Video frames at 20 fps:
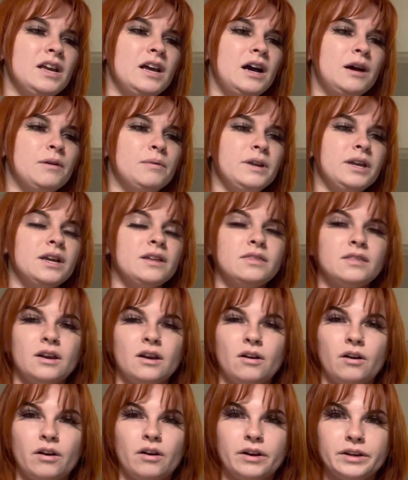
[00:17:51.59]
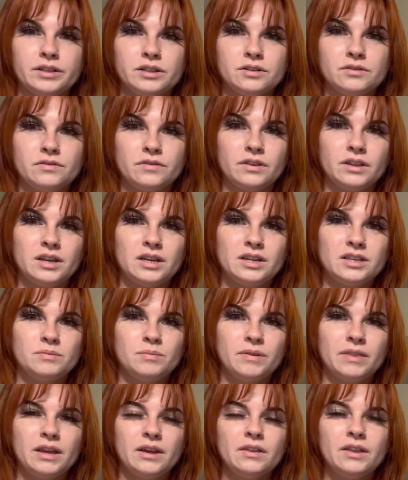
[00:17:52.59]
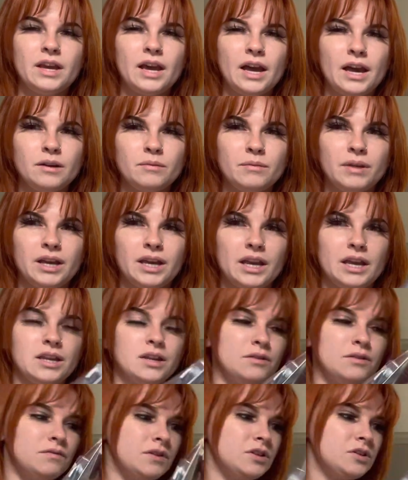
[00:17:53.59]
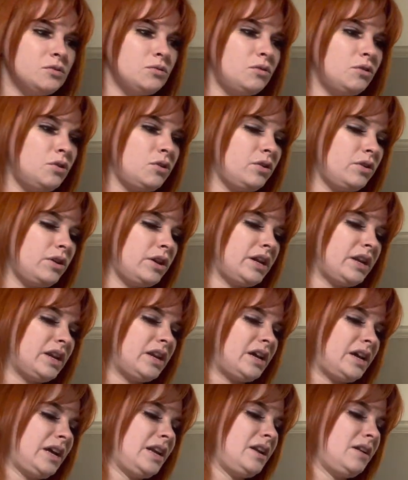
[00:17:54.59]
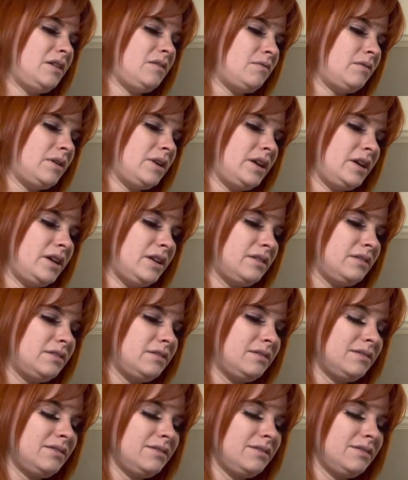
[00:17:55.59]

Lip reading: I want to get the guards for these, but they only had them, like, individual, and I didn't want to